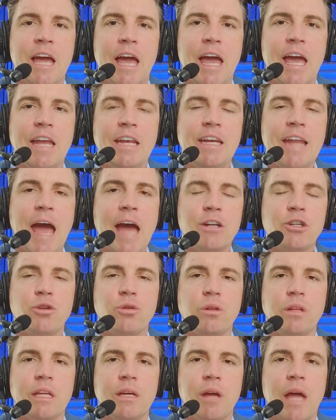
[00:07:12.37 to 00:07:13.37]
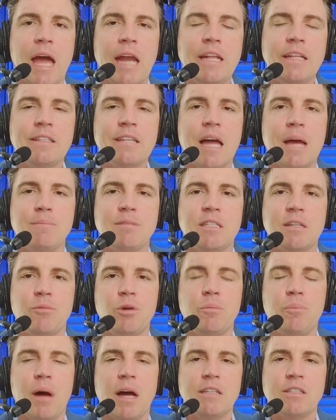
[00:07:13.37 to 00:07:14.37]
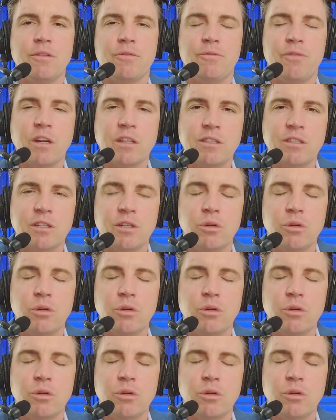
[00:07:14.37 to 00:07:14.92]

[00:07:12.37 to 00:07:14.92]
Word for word: And naturally, anytime someone buys a fixed